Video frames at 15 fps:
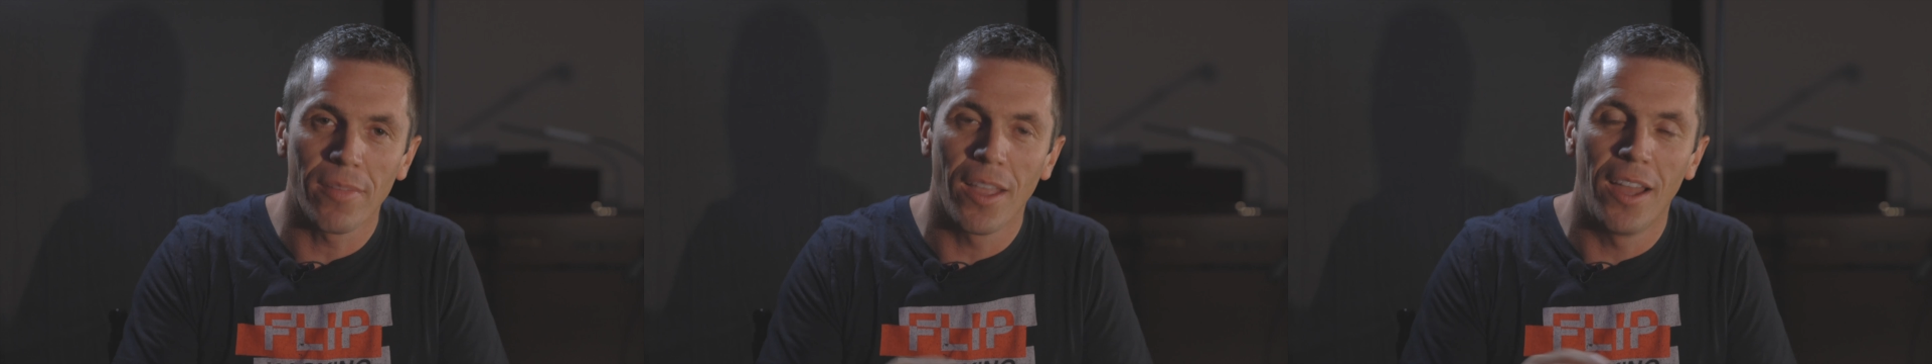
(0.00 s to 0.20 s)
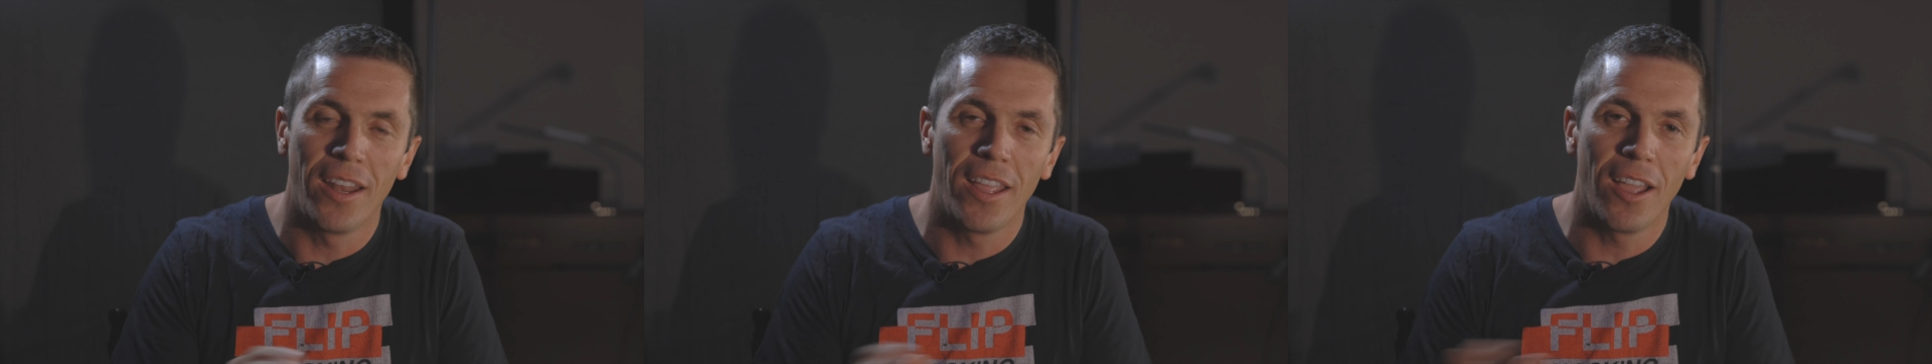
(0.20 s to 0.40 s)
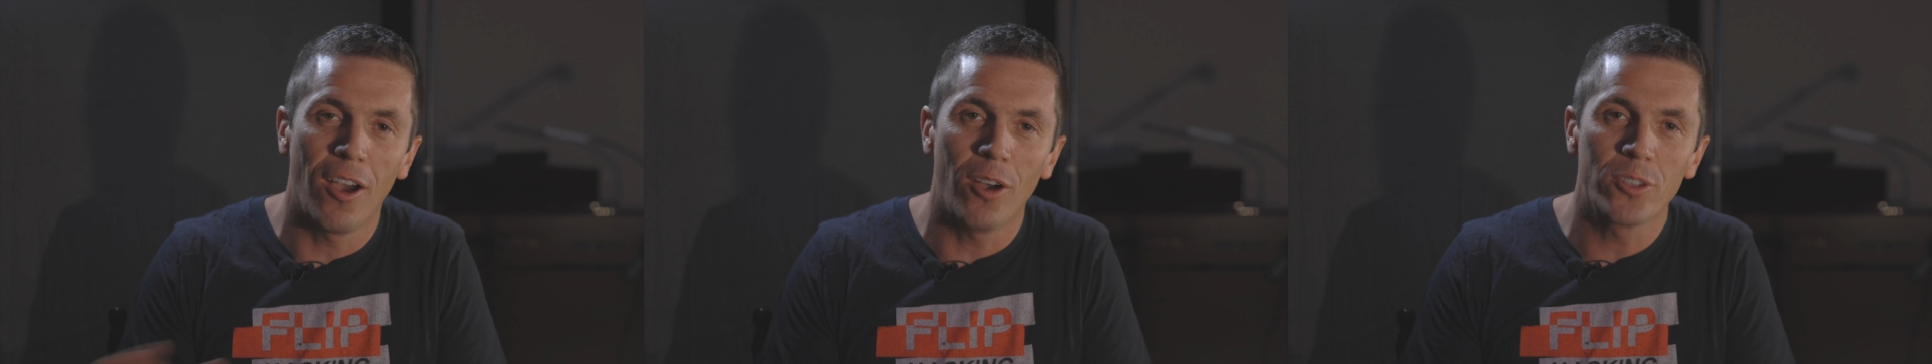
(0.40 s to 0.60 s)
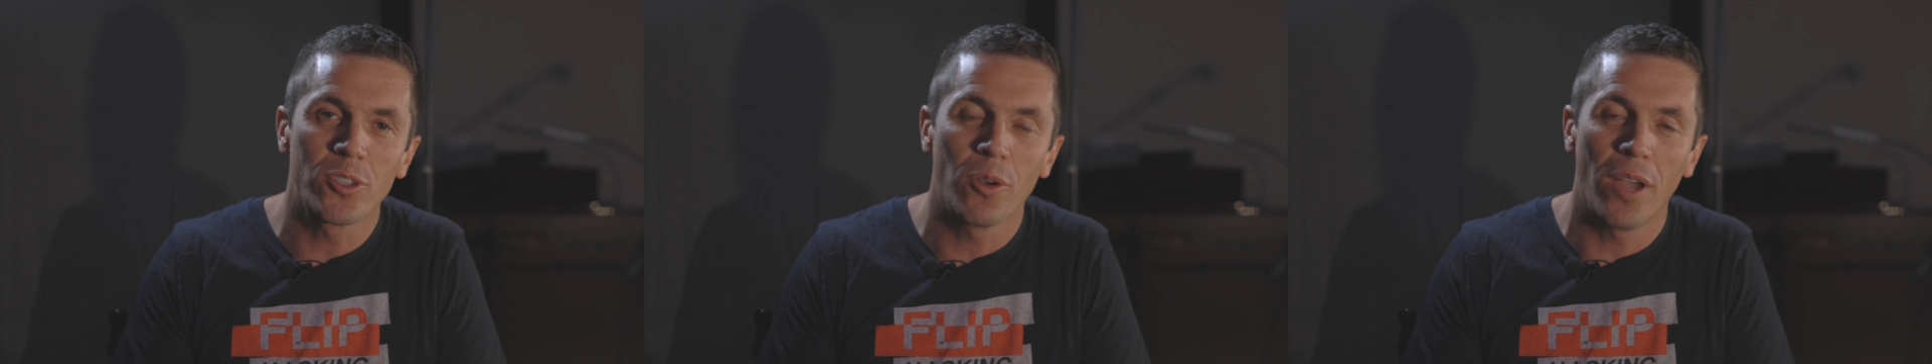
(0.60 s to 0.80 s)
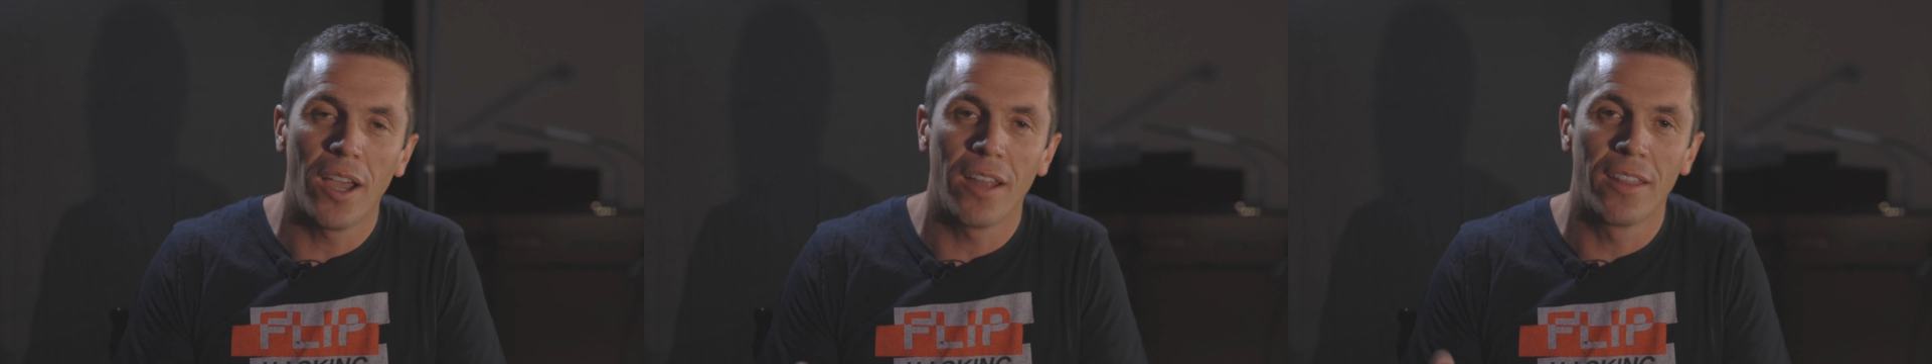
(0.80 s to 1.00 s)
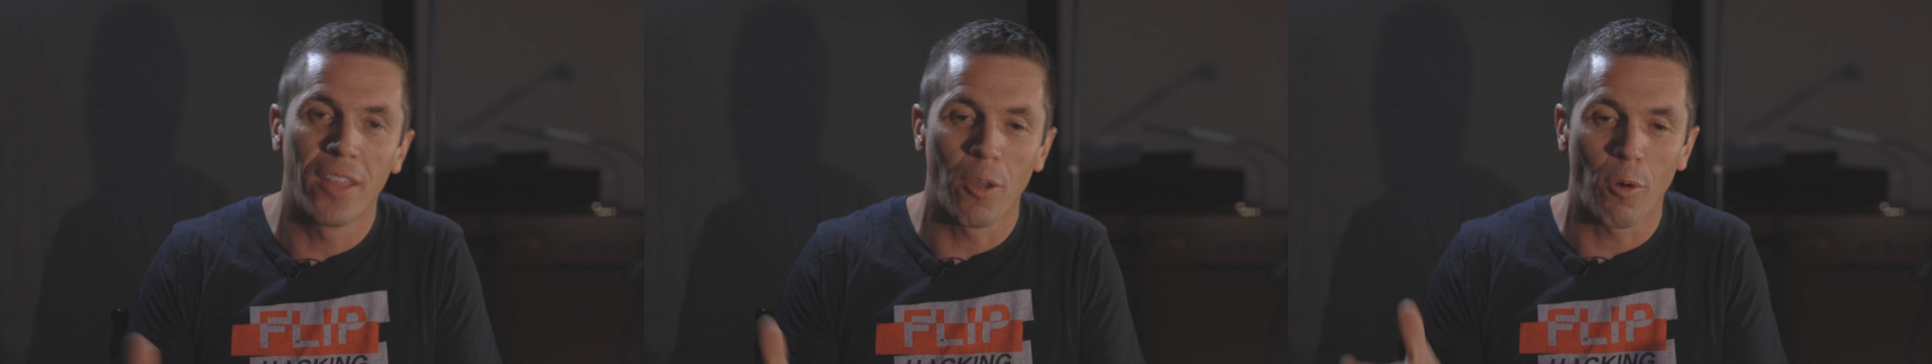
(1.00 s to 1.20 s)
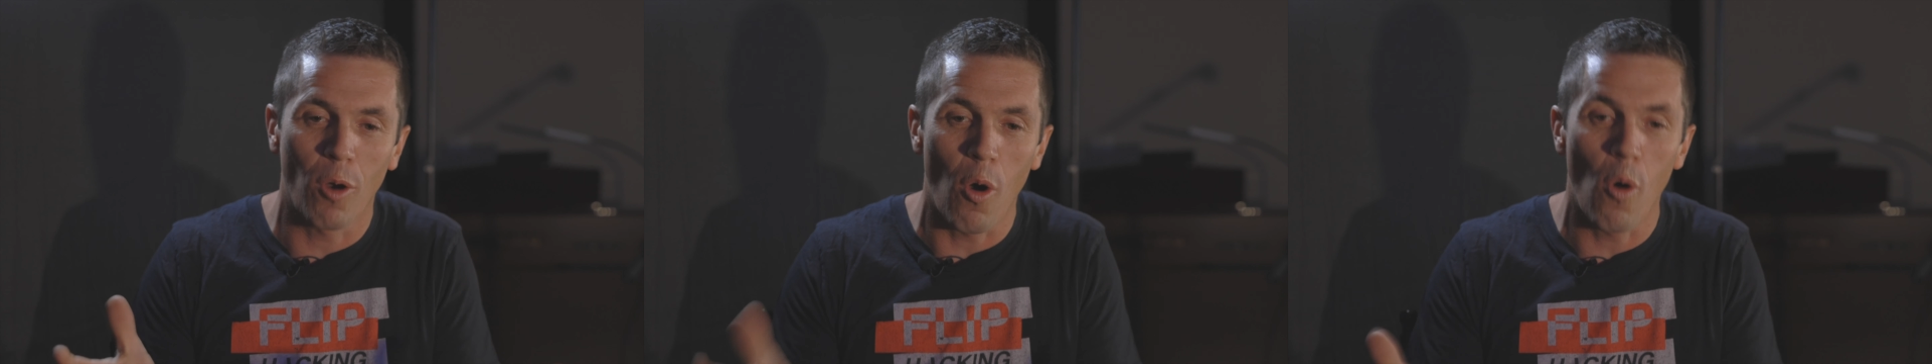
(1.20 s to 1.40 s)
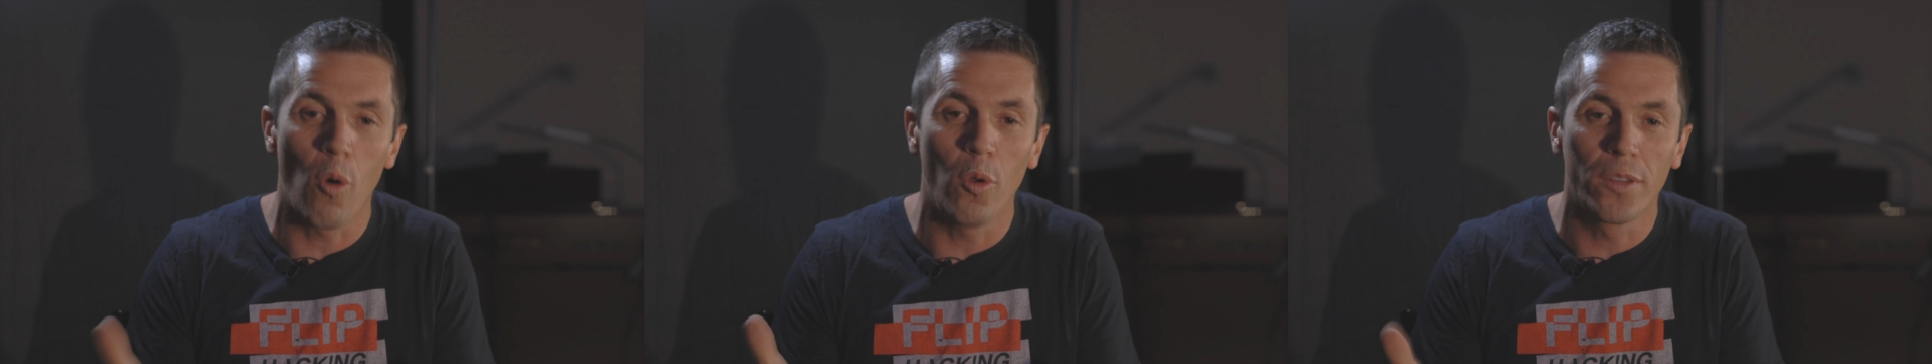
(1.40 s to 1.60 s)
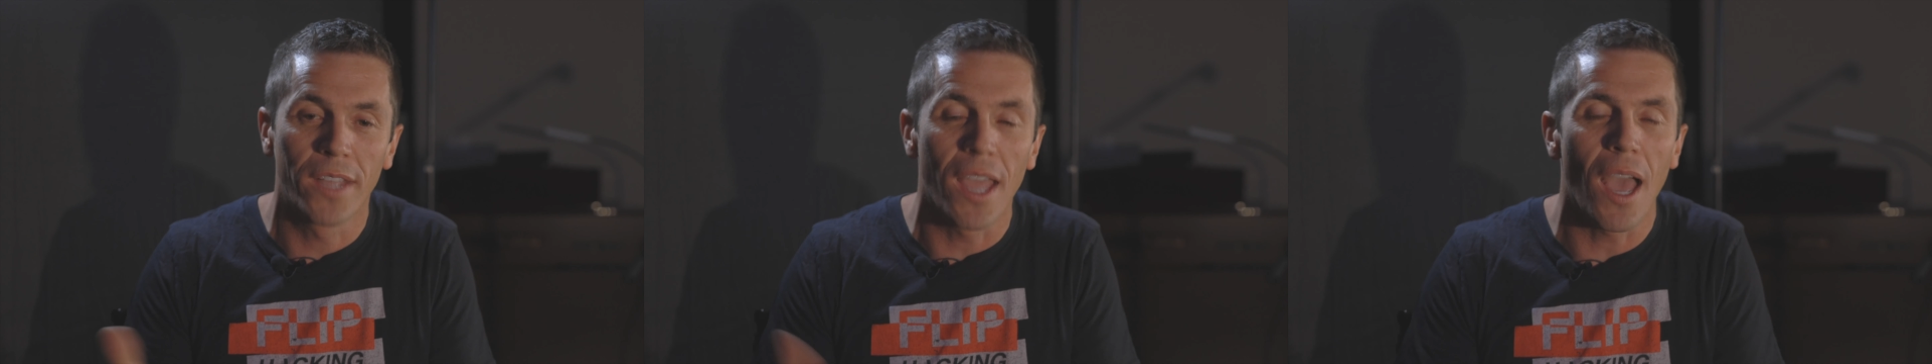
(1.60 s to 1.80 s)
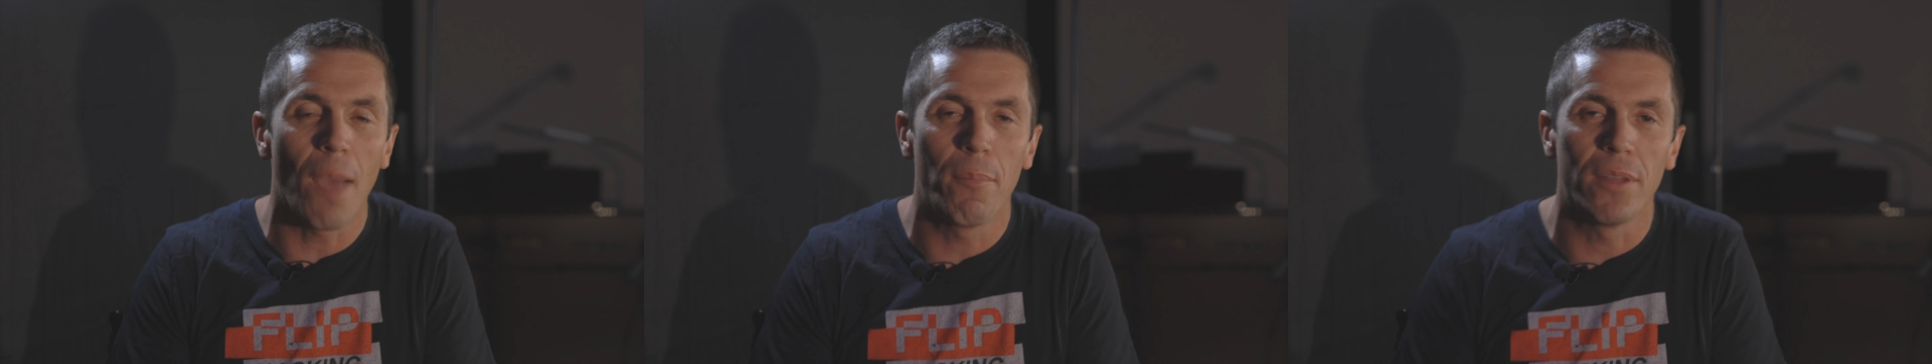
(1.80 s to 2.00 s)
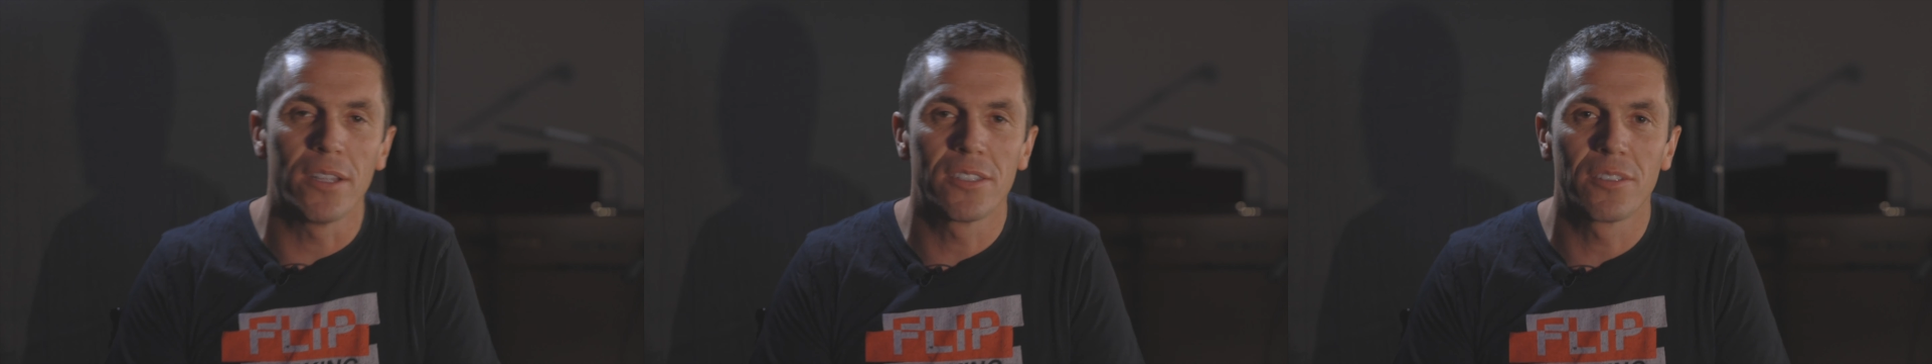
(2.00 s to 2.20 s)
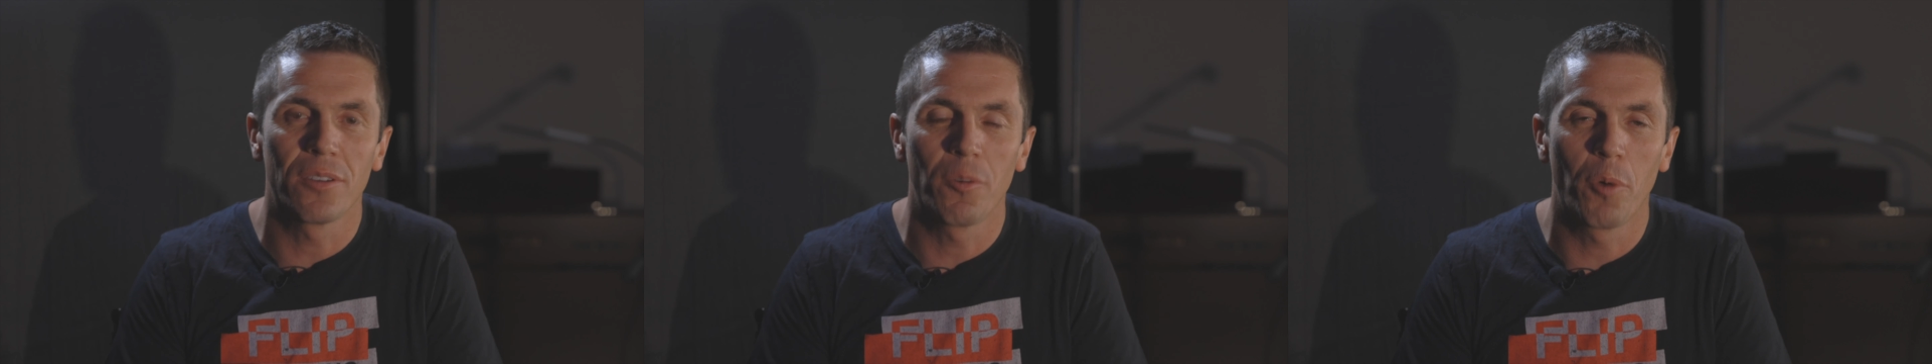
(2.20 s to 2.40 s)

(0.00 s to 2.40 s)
and he also had, they were old cabinets.